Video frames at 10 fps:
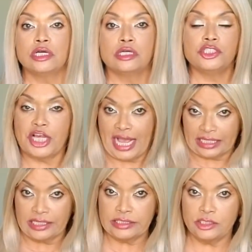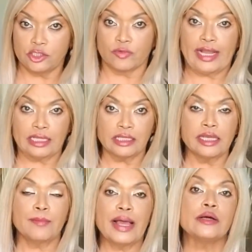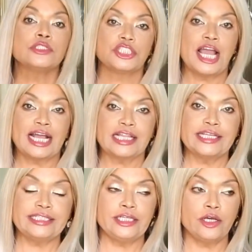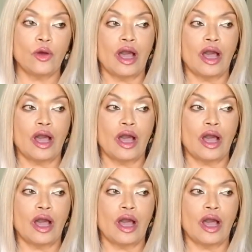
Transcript: Jaclyn, directly about Jaclyn, you know,